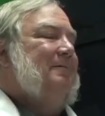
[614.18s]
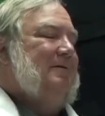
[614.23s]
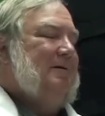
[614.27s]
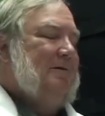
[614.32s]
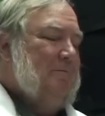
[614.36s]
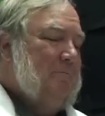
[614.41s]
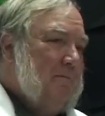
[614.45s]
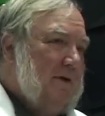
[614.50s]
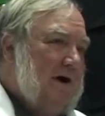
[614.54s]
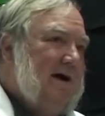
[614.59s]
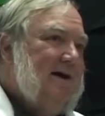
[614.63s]
you
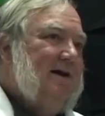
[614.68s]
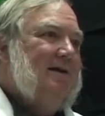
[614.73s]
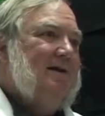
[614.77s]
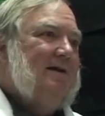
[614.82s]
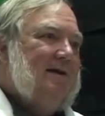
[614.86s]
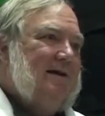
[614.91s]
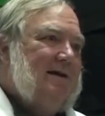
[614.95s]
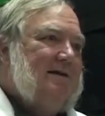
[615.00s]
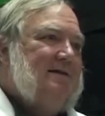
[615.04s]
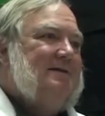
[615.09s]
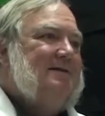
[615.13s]
might
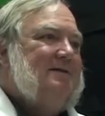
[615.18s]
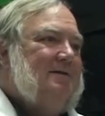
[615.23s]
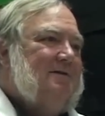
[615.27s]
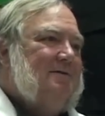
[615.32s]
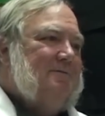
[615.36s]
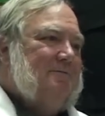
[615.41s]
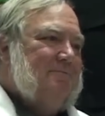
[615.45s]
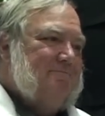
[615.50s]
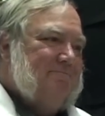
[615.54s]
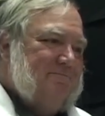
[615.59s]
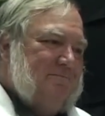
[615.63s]
need to,
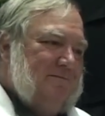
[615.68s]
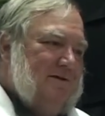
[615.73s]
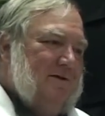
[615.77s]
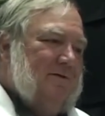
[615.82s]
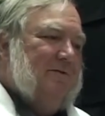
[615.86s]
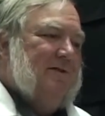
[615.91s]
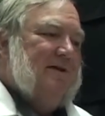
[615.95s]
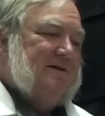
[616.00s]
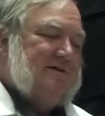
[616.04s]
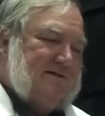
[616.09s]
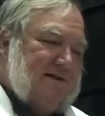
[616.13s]

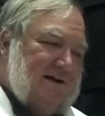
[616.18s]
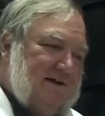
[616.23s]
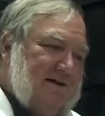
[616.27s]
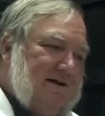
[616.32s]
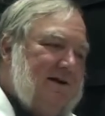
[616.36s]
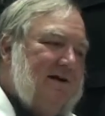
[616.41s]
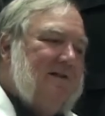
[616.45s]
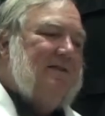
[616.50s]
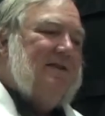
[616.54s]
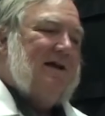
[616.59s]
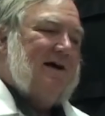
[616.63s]
they
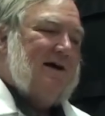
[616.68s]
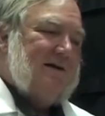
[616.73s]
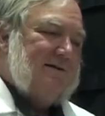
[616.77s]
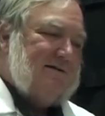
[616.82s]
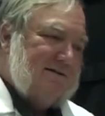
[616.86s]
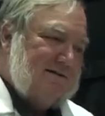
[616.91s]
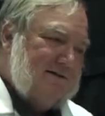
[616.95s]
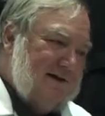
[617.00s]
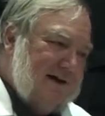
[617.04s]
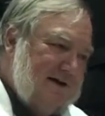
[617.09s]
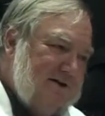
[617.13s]
need that
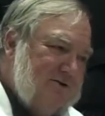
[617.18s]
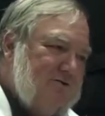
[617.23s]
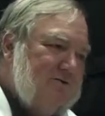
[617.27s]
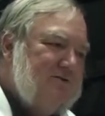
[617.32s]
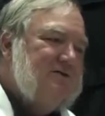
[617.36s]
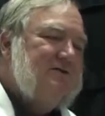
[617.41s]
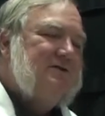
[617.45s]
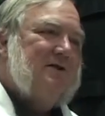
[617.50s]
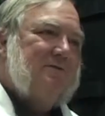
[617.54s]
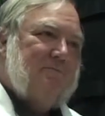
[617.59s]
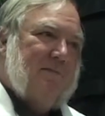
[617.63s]

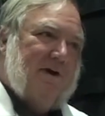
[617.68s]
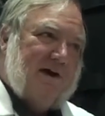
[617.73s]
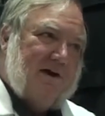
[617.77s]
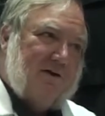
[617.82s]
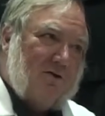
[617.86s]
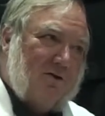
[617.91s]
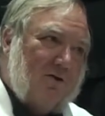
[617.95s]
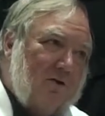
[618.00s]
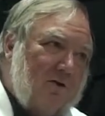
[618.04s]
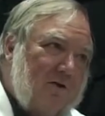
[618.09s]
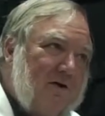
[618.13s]
nitrogen to make
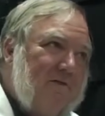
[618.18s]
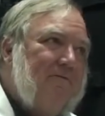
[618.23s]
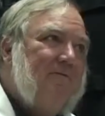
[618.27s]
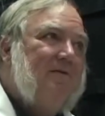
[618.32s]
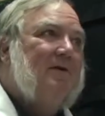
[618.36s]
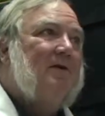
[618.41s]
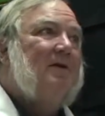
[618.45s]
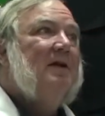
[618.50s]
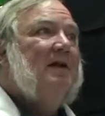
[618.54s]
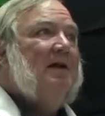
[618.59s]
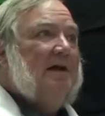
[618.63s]

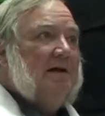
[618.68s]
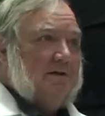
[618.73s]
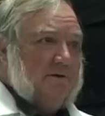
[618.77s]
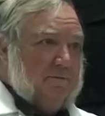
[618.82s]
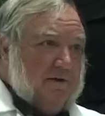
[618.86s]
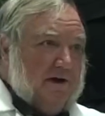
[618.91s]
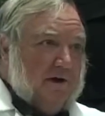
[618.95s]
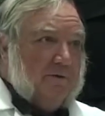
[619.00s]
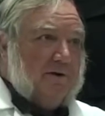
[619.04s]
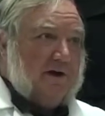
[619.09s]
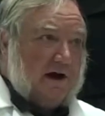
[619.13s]
chlorophyll to
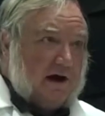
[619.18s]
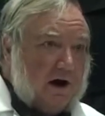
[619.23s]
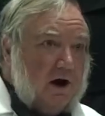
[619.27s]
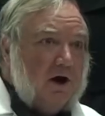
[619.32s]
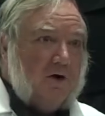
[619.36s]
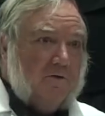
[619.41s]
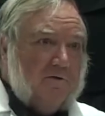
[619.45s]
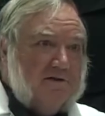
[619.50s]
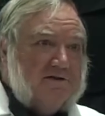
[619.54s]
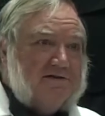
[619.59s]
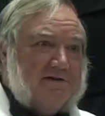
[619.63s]
be able to
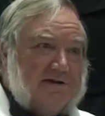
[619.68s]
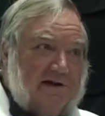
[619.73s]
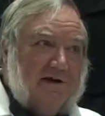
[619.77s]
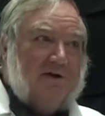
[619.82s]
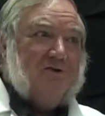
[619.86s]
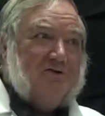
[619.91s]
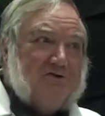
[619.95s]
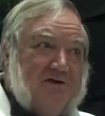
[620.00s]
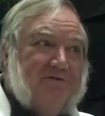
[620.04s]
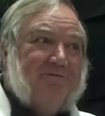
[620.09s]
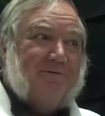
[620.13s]
harvest the
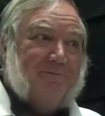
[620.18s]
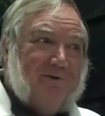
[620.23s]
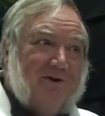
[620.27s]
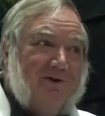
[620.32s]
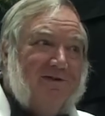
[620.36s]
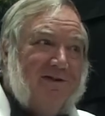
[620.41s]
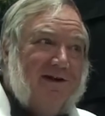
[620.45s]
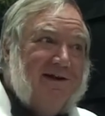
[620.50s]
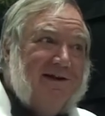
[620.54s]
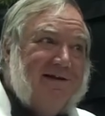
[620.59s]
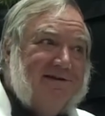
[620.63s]
energy from your
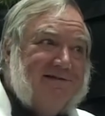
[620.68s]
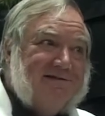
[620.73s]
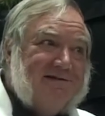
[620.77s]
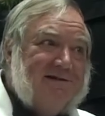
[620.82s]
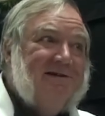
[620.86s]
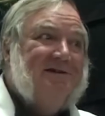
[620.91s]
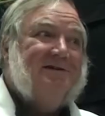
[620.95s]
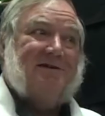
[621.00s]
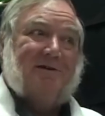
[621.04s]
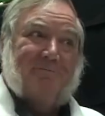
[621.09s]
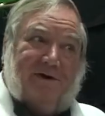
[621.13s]
lights
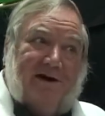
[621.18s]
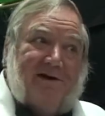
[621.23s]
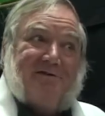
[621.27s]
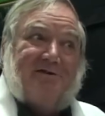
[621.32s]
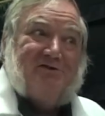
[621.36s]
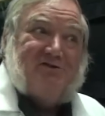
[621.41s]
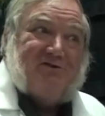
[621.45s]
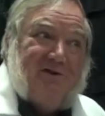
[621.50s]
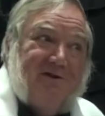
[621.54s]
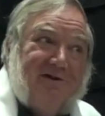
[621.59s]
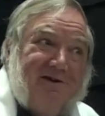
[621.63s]
to make the
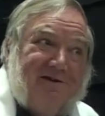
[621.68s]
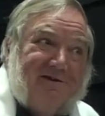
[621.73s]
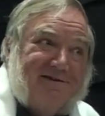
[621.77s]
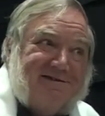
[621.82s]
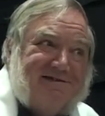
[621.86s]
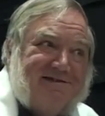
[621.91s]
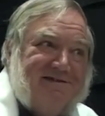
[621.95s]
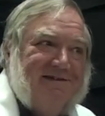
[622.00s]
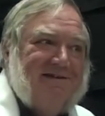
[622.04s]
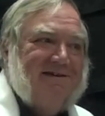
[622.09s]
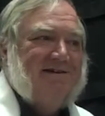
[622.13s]
sugars.
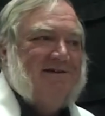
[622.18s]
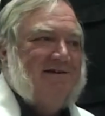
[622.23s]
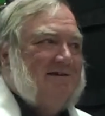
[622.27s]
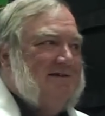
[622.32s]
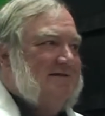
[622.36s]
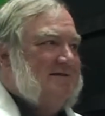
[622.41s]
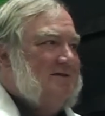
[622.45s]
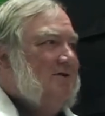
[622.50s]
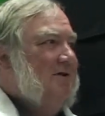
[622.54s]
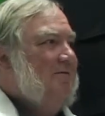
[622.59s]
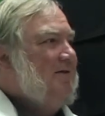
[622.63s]

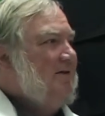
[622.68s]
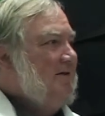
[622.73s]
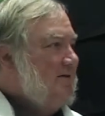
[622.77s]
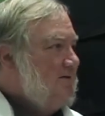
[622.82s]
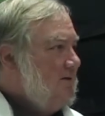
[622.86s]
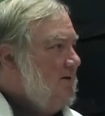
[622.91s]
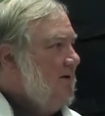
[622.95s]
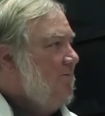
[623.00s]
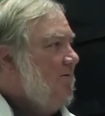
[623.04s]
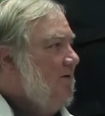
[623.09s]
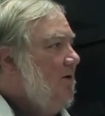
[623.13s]
So
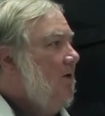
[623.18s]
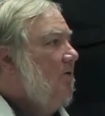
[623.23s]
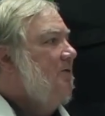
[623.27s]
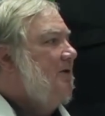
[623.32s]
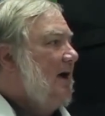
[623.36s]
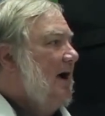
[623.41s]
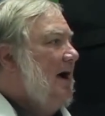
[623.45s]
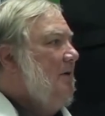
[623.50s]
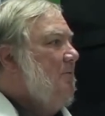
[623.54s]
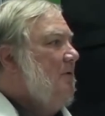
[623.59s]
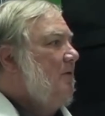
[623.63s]
if you don't
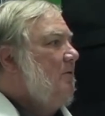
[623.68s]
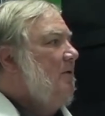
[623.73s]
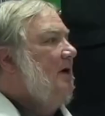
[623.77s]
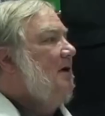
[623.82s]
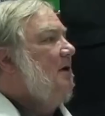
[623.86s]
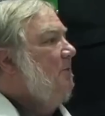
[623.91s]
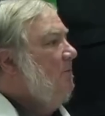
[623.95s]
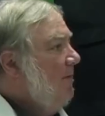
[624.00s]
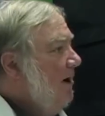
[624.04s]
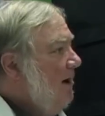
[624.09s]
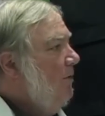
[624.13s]
time it right,
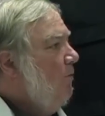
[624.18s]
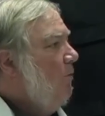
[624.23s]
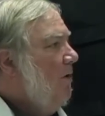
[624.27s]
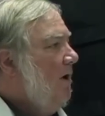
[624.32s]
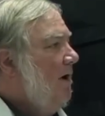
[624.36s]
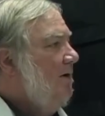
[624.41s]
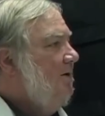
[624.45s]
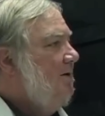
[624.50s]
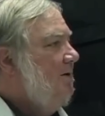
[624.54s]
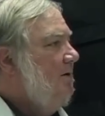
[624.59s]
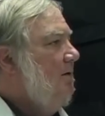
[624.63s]
you might
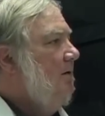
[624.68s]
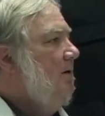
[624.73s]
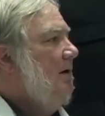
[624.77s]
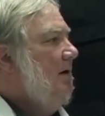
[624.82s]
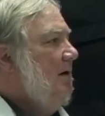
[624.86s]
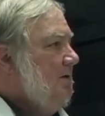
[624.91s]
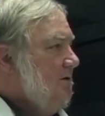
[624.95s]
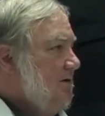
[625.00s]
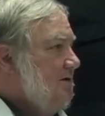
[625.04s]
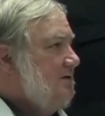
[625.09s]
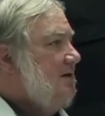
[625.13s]
want to
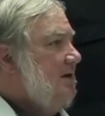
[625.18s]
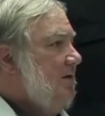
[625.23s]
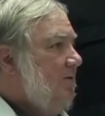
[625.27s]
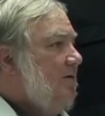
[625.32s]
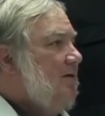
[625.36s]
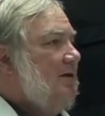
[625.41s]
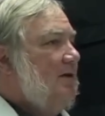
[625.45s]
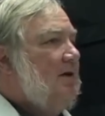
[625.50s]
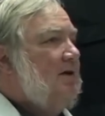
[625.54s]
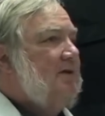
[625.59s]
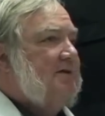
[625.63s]
just give it a
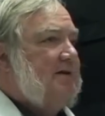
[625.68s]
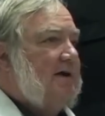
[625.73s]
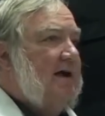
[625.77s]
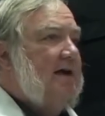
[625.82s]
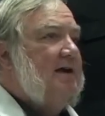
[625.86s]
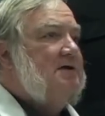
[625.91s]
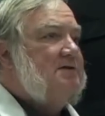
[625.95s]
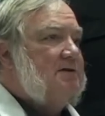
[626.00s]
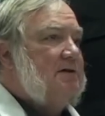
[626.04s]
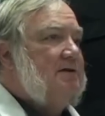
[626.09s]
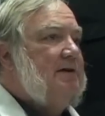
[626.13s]
little
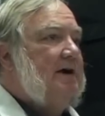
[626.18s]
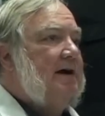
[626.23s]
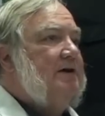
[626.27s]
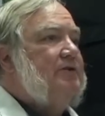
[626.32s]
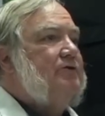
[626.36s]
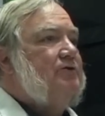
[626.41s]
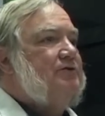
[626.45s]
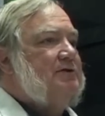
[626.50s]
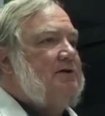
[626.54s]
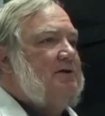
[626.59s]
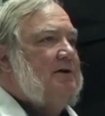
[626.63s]
taste of
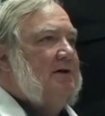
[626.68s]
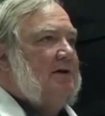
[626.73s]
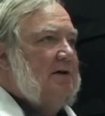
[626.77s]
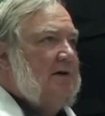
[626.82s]
nitrogen